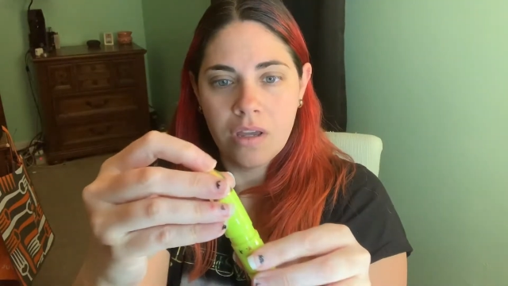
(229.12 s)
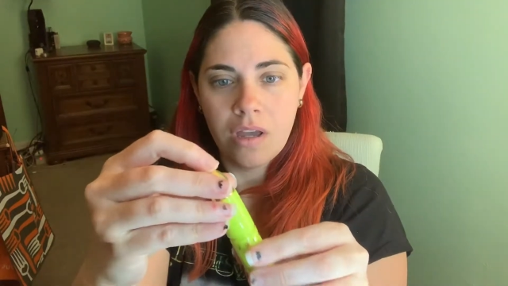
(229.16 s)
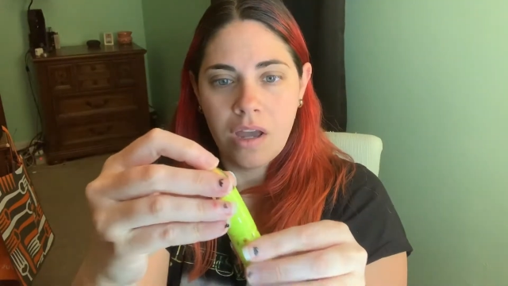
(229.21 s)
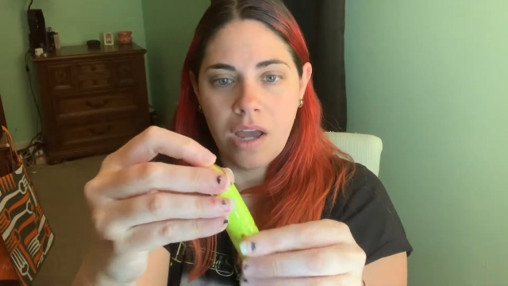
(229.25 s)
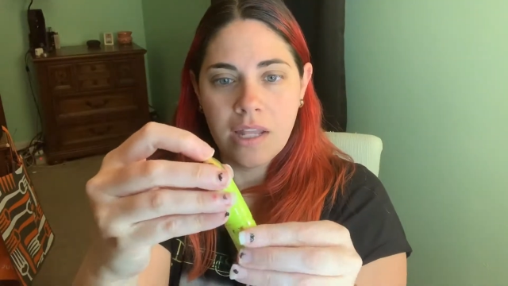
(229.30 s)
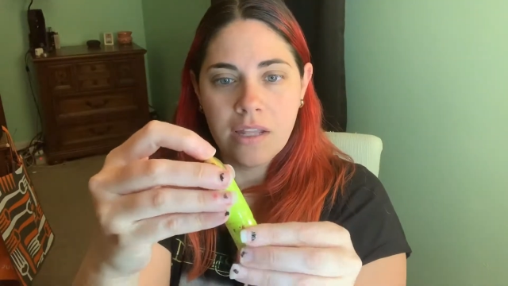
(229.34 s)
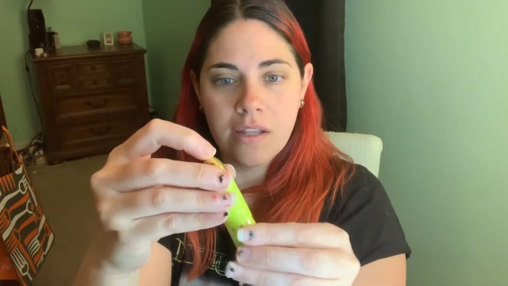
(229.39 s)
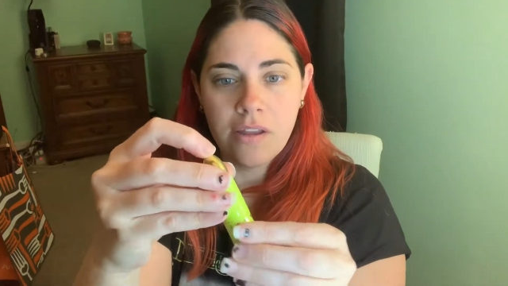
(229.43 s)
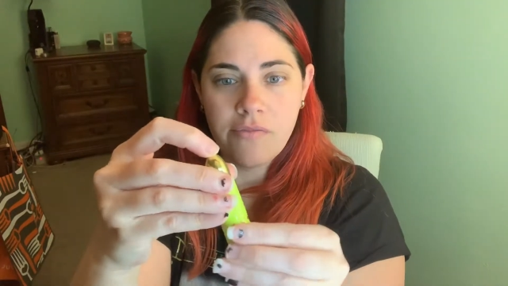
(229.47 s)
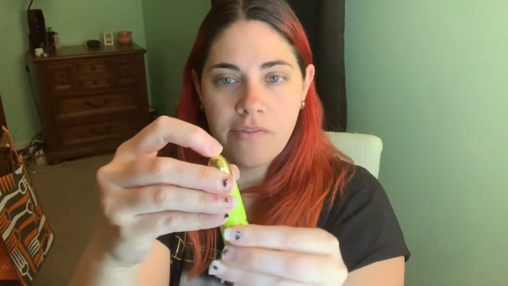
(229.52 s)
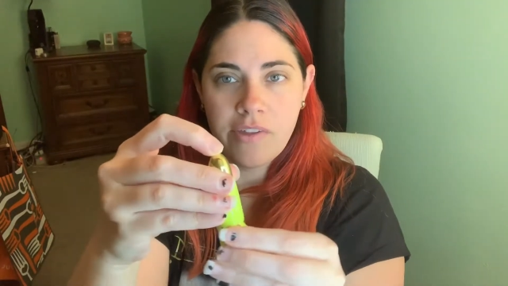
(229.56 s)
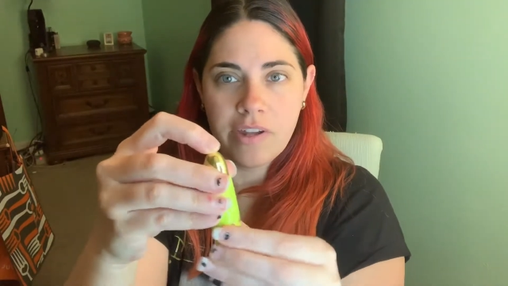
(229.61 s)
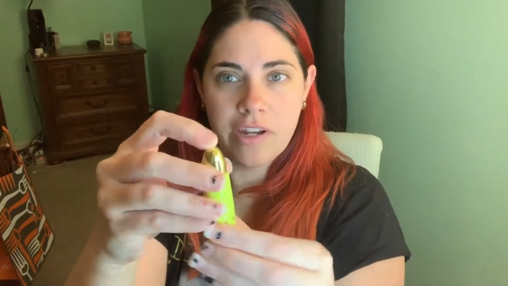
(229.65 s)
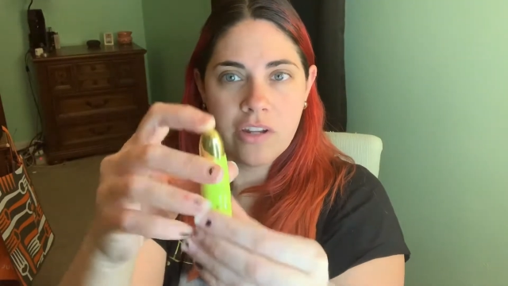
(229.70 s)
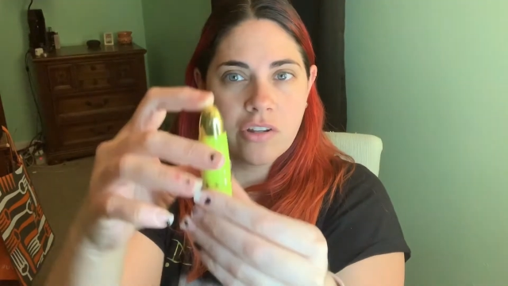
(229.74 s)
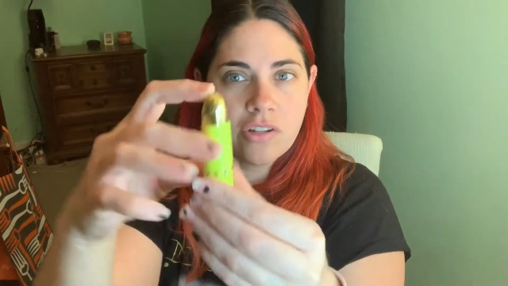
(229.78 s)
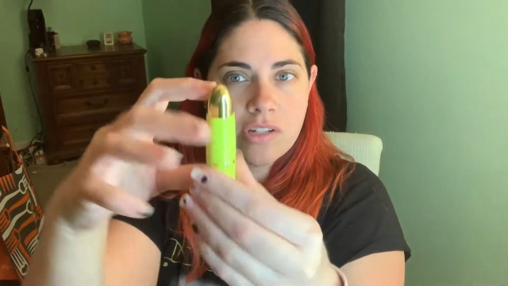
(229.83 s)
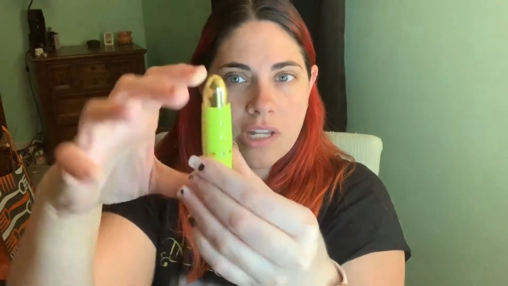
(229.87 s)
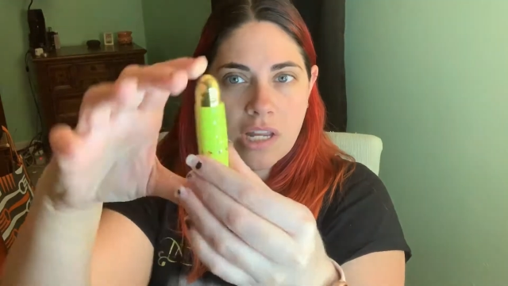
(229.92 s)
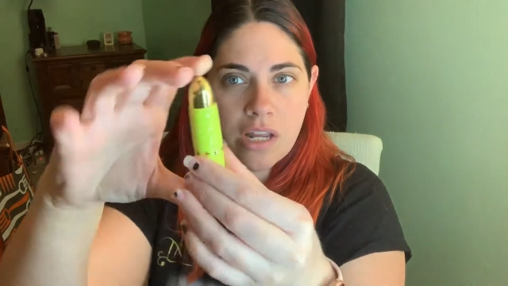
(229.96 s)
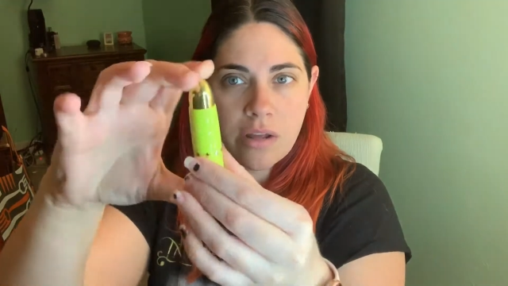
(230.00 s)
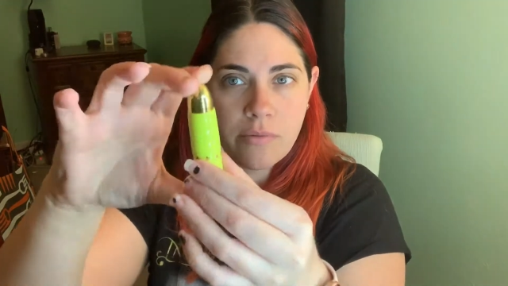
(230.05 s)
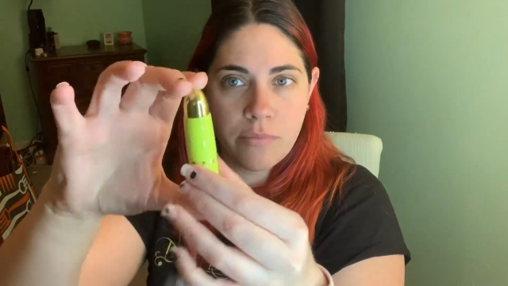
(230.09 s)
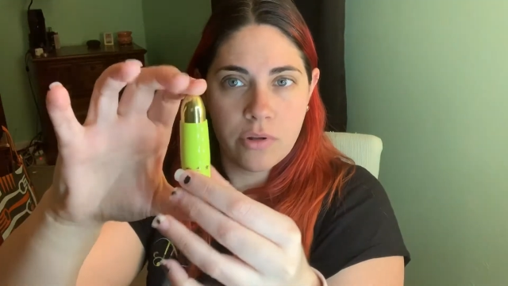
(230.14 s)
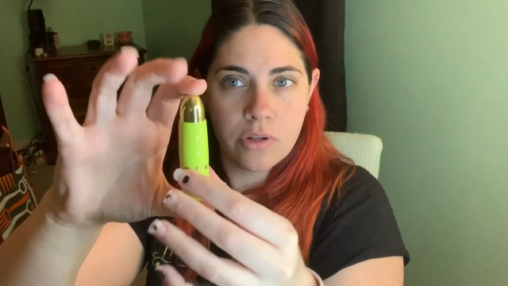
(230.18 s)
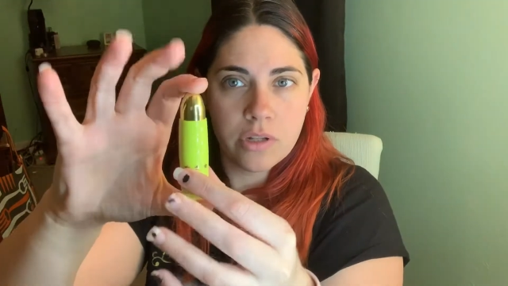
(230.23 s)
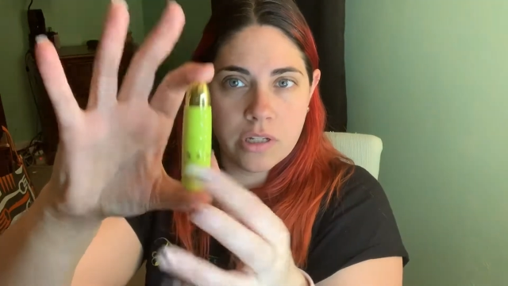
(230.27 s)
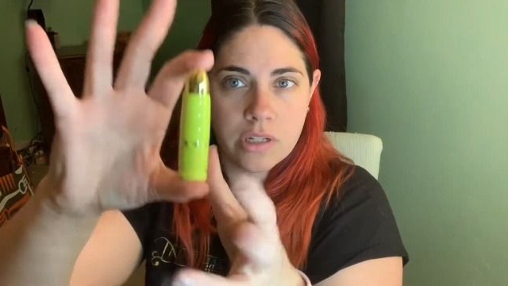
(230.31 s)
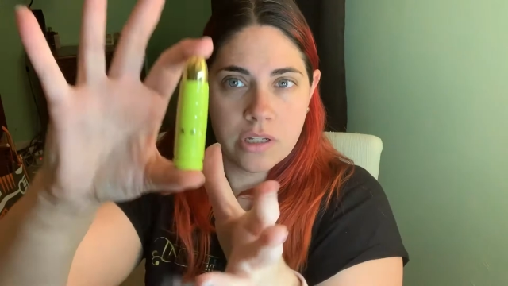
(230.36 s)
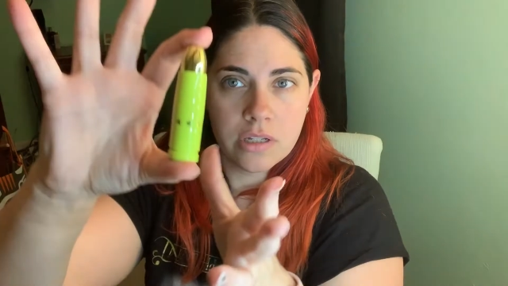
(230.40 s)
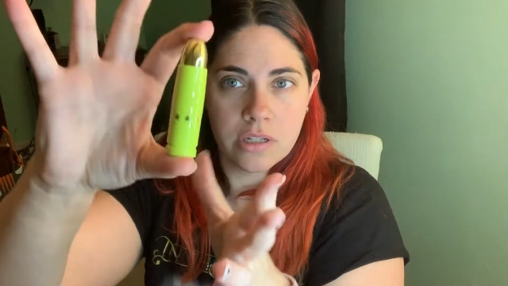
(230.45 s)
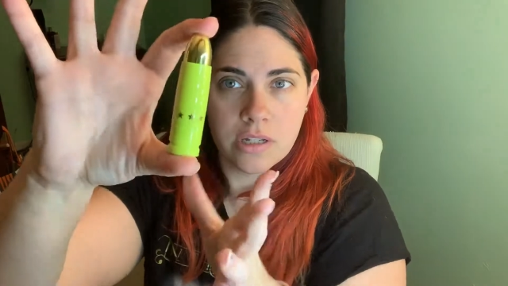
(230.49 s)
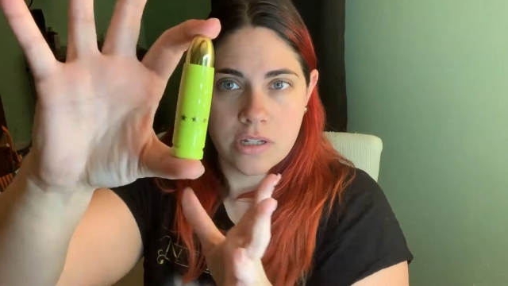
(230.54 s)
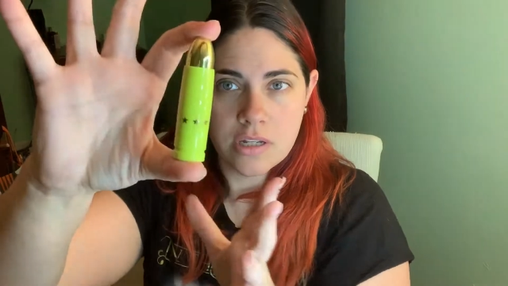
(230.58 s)
I love that it looks like a
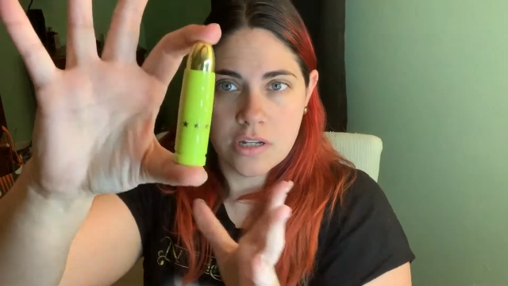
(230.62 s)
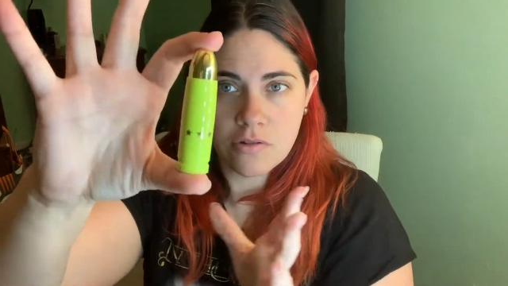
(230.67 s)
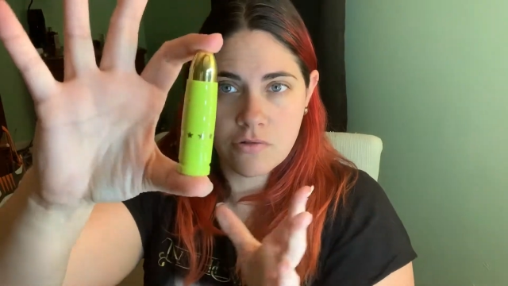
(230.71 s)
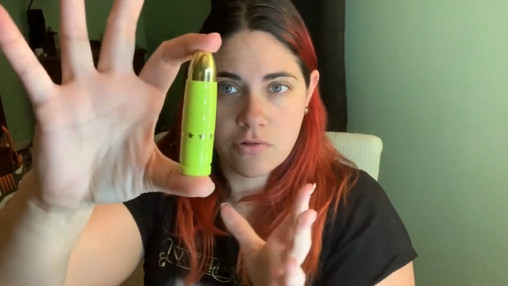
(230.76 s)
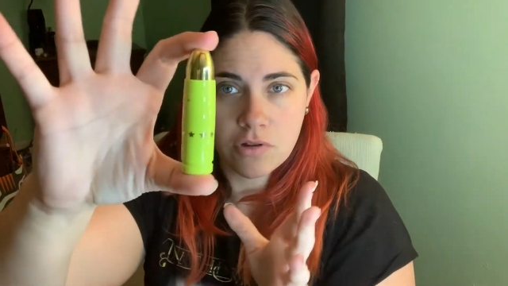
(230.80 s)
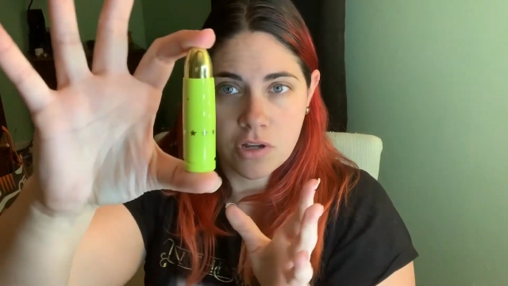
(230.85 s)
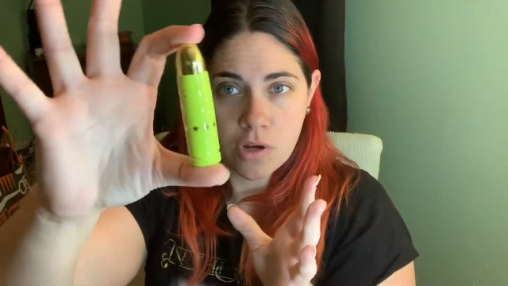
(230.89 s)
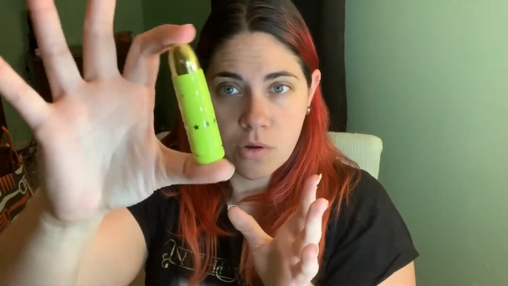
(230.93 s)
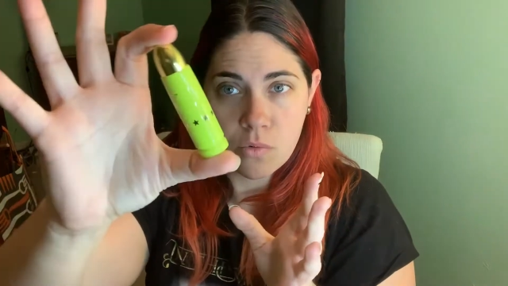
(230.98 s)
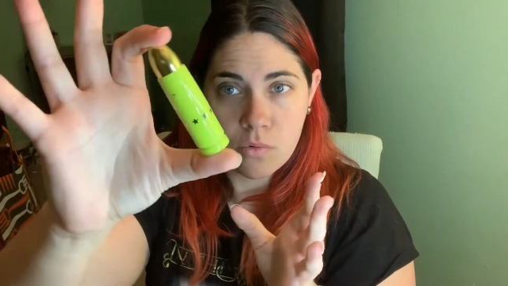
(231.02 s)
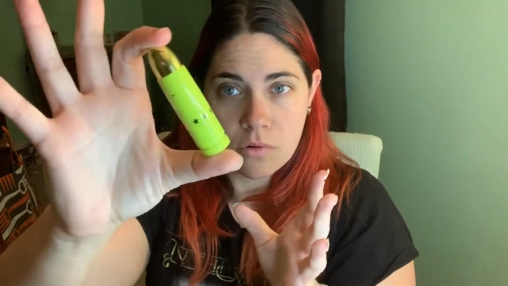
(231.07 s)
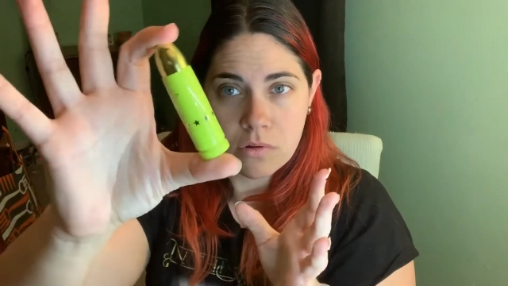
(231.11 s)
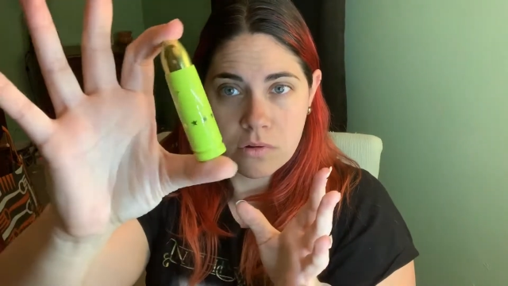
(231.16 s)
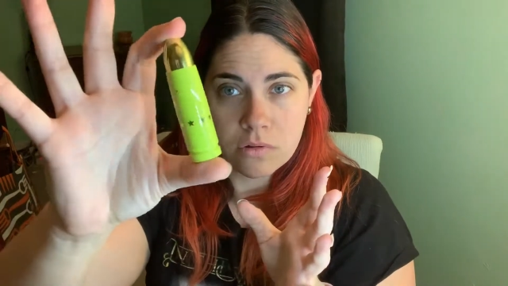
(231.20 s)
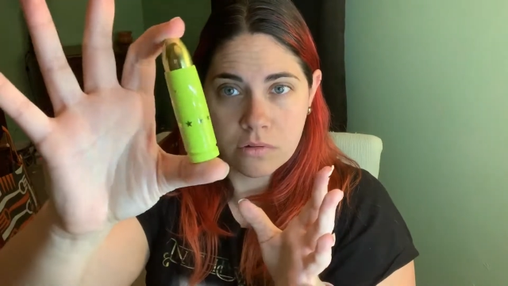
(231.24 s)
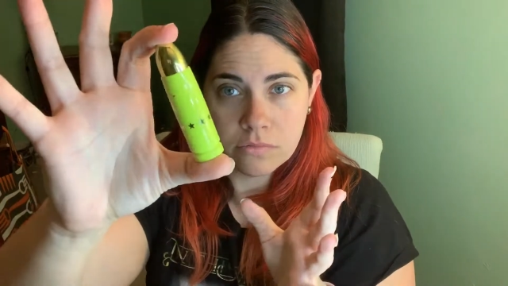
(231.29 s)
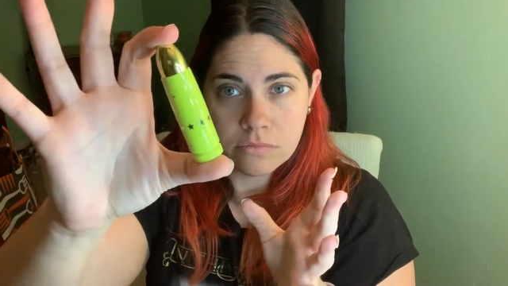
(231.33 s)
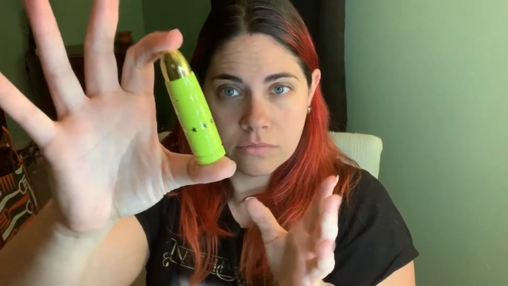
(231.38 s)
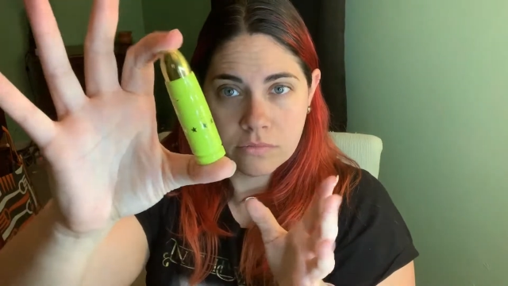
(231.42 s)
bullet. This is really cool.